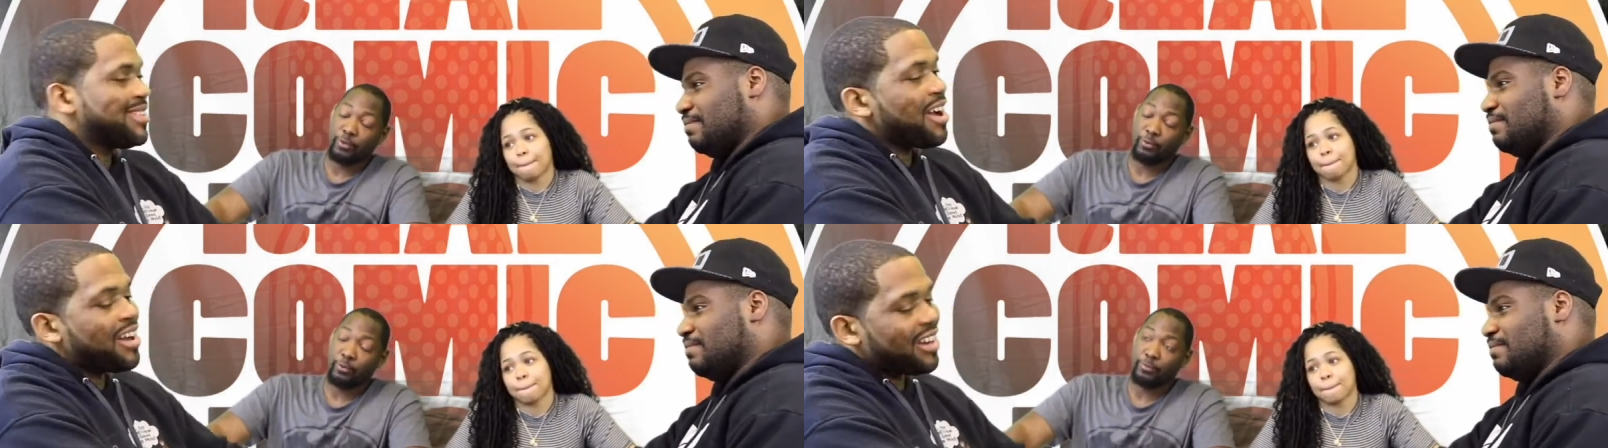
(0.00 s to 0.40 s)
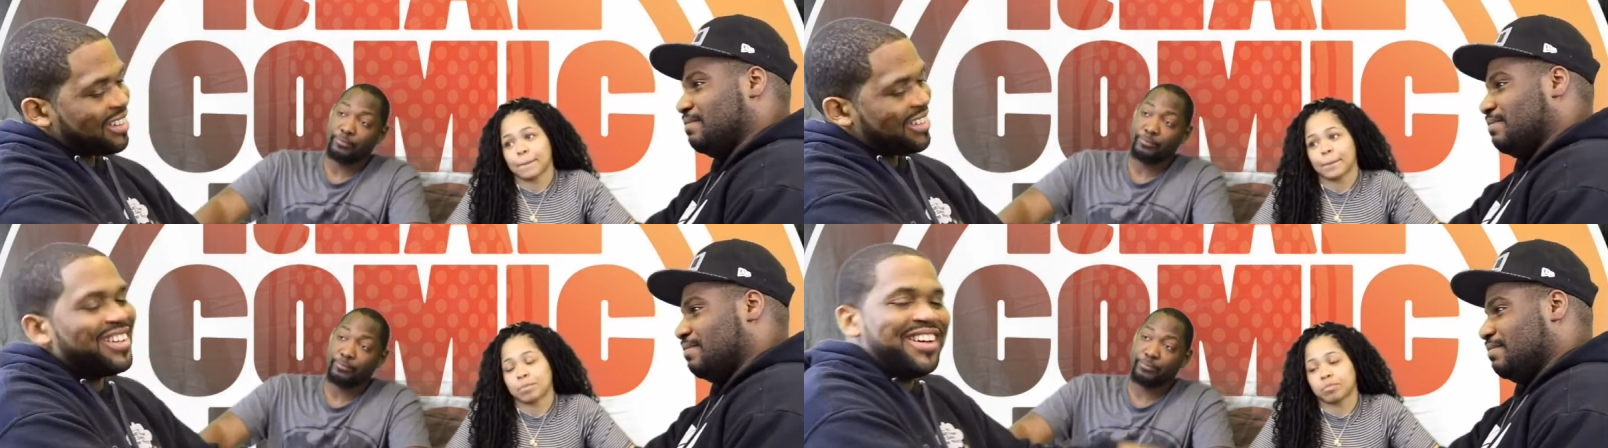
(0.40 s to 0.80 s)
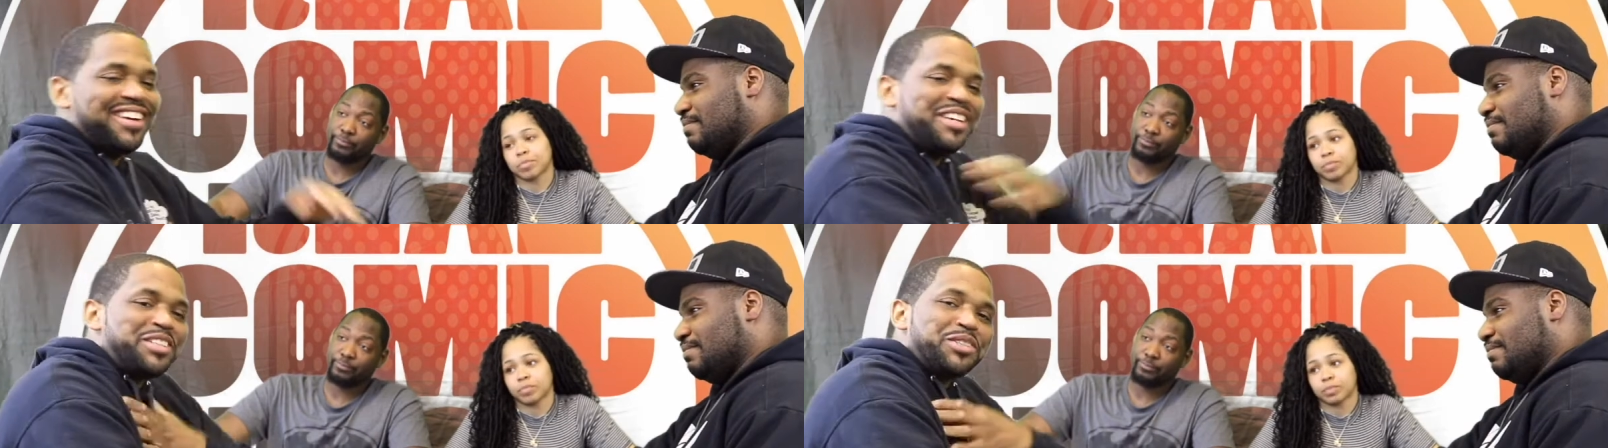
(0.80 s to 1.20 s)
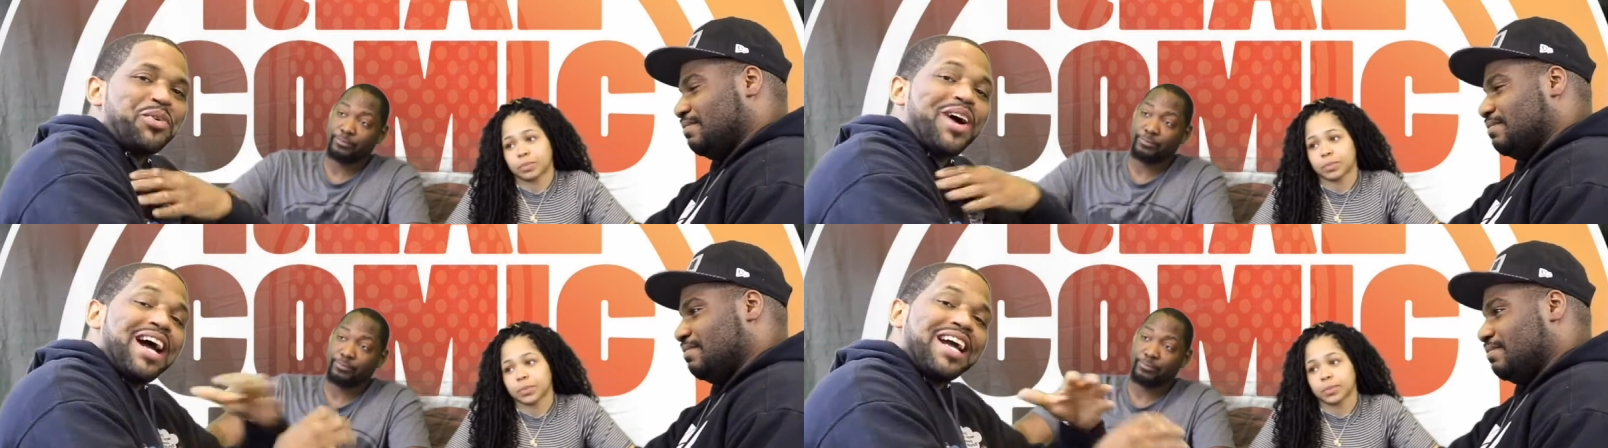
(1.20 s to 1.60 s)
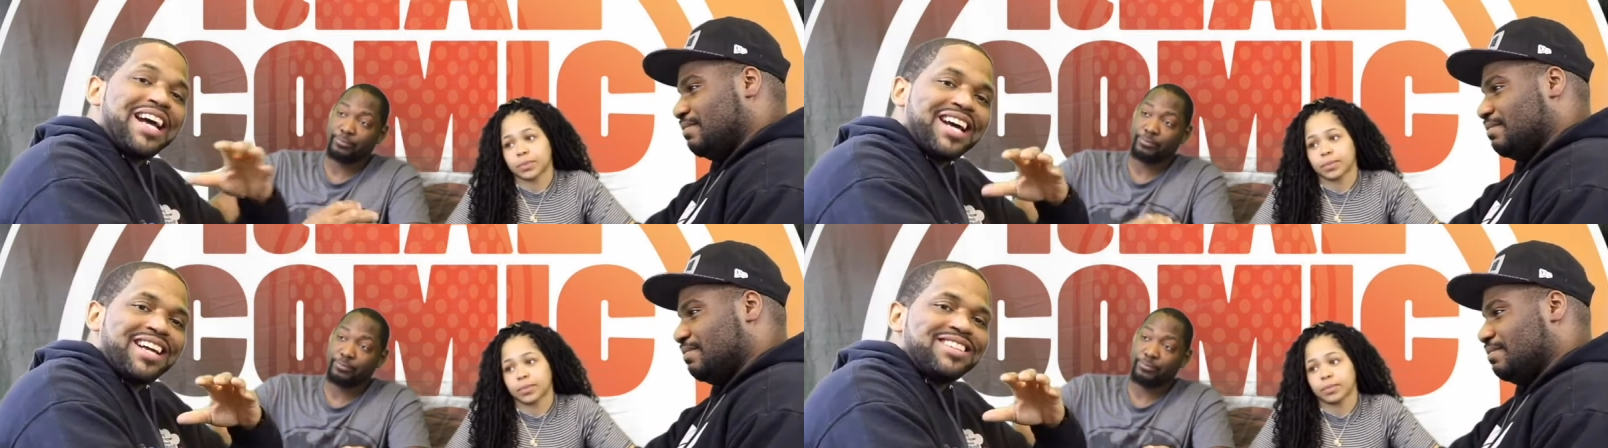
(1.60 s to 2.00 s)
Speaker 1: All right. So I
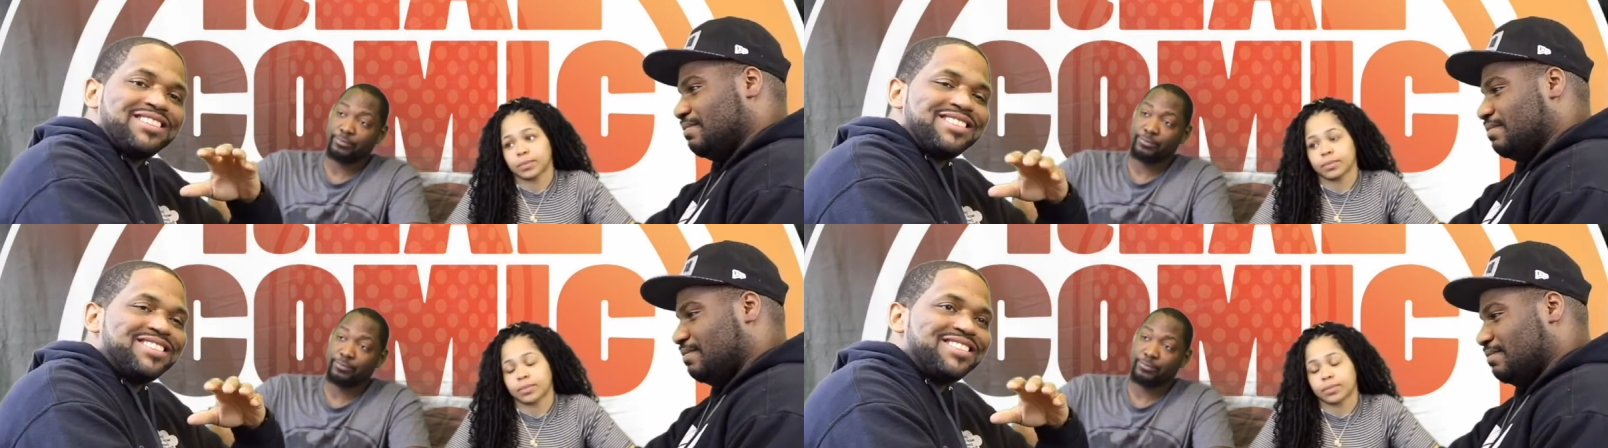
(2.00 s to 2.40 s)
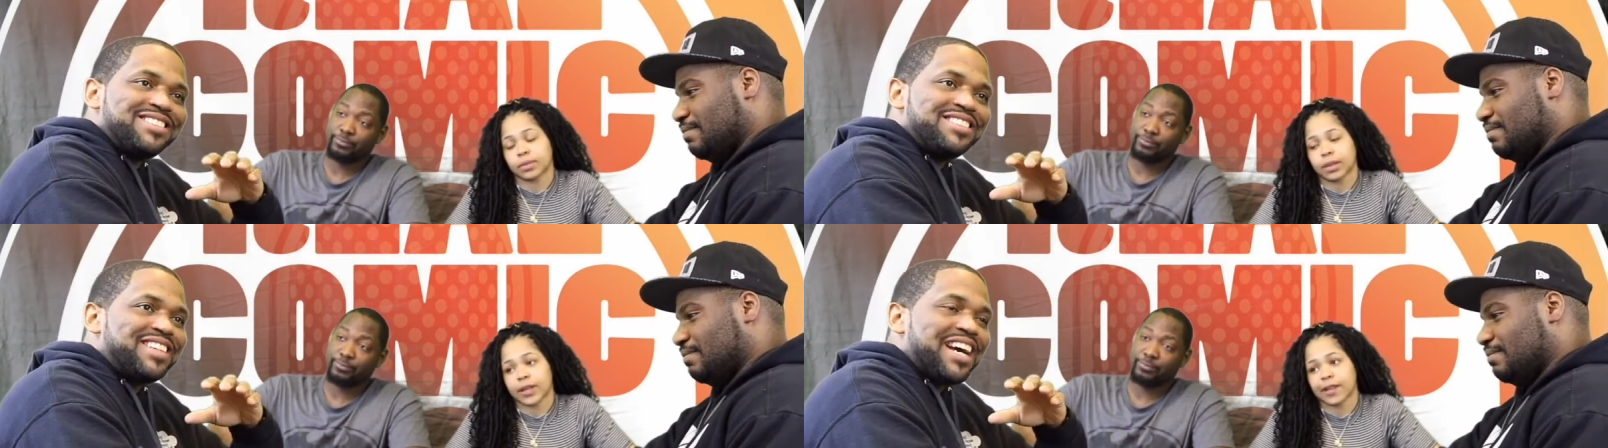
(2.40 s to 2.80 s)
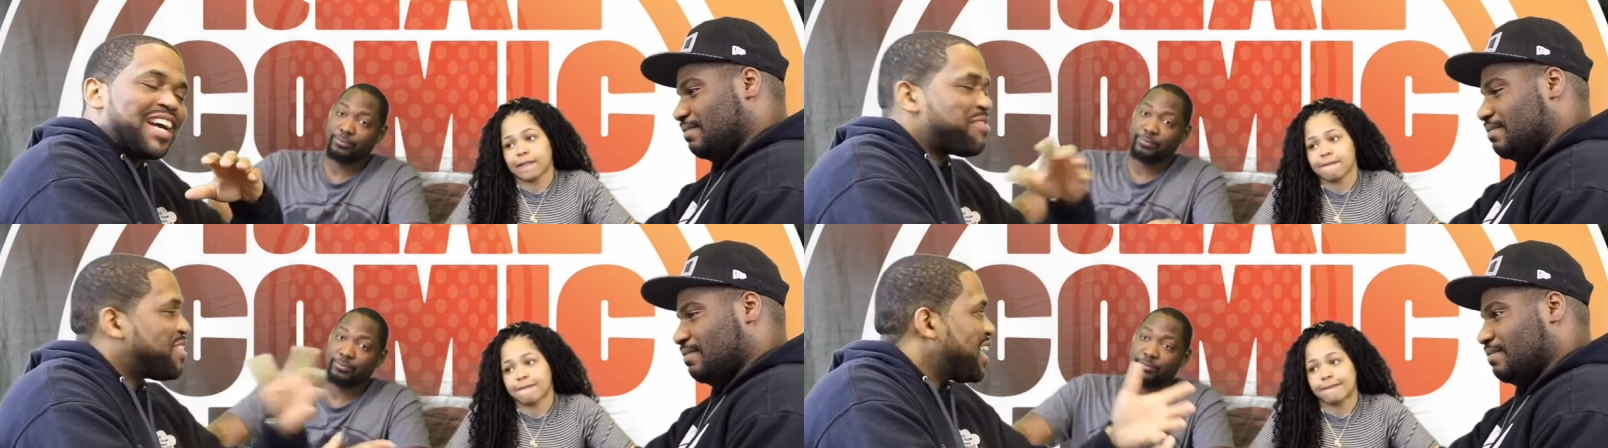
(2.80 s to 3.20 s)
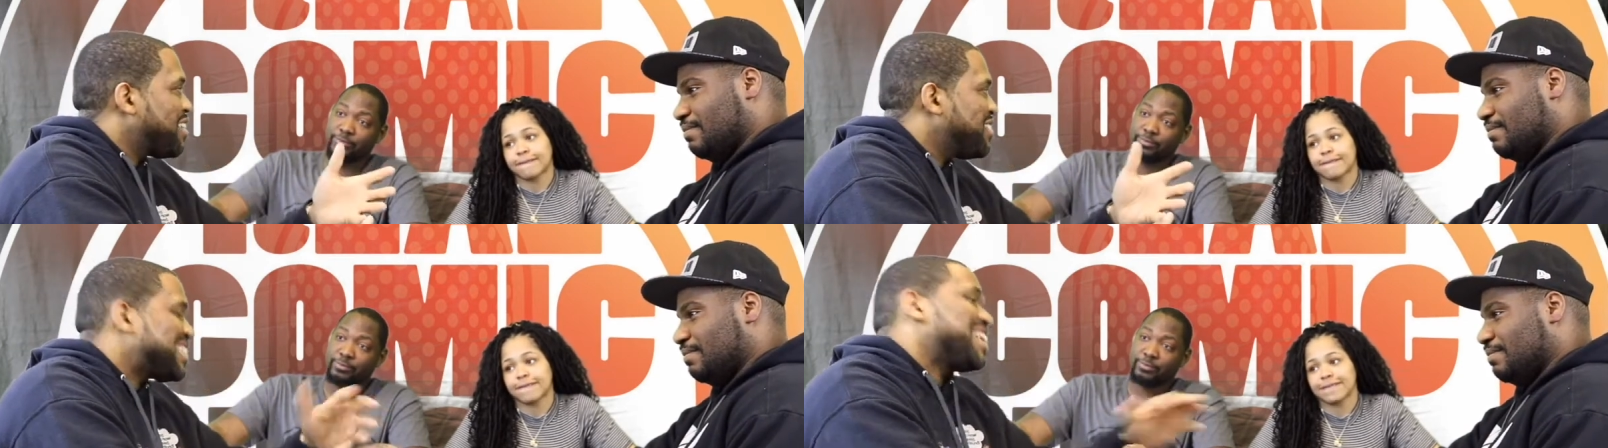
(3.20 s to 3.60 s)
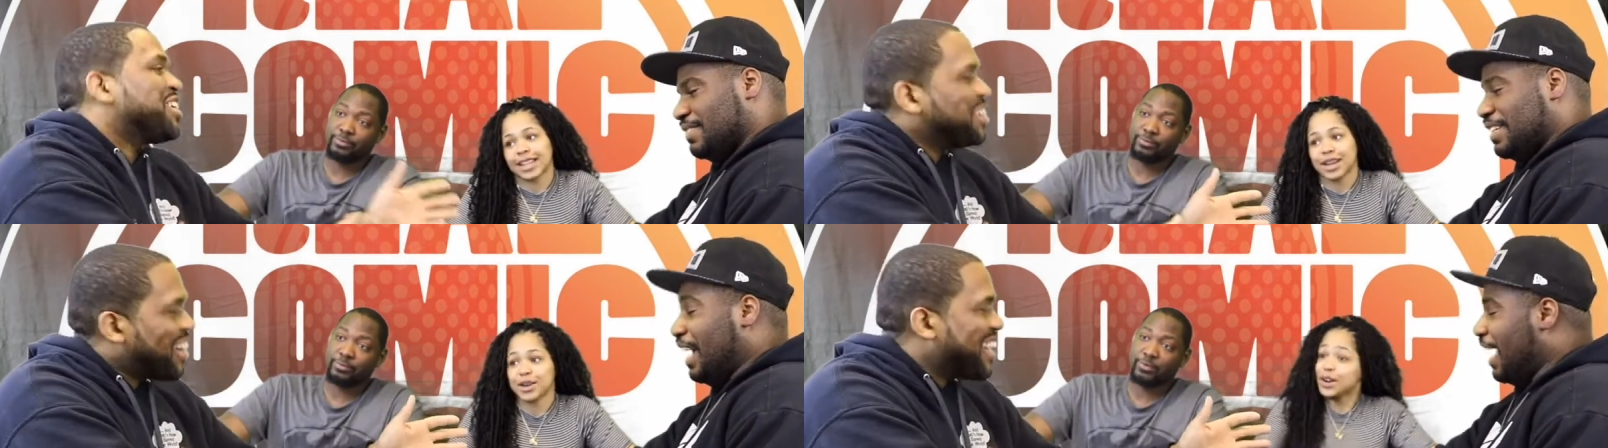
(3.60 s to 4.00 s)
got, I got five. It's like
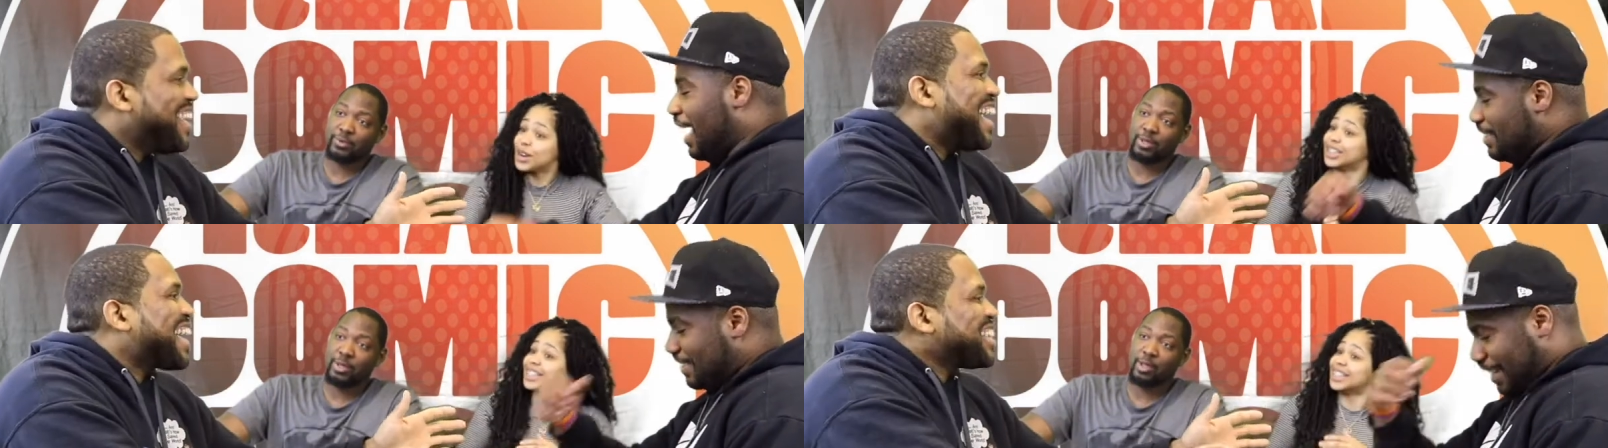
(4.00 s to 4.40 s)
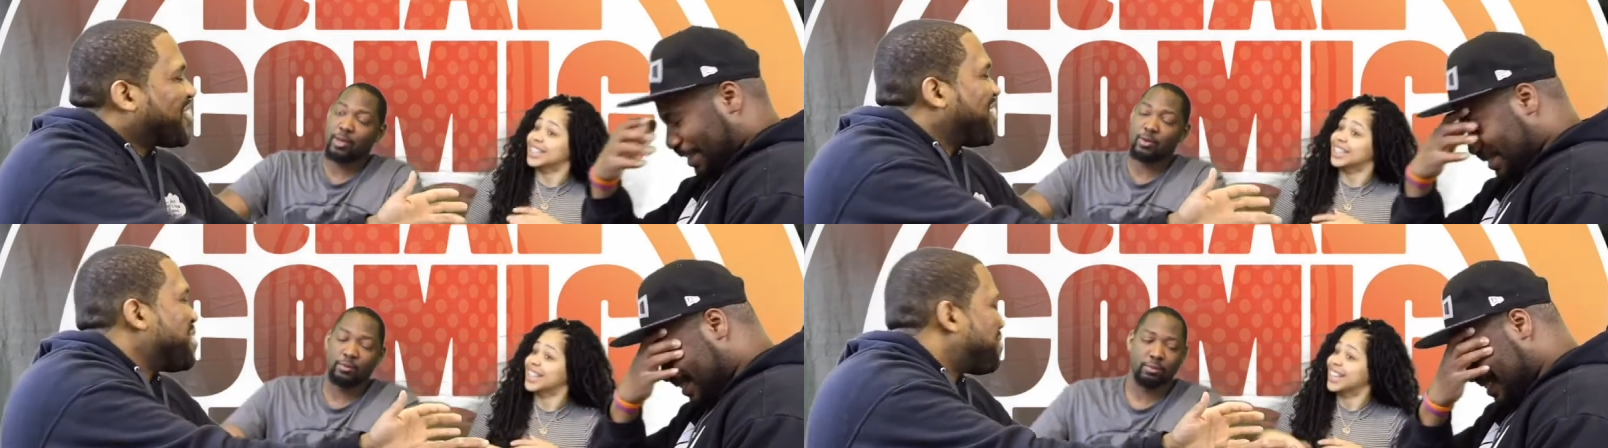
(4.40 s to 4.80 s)
oh, God. I got three to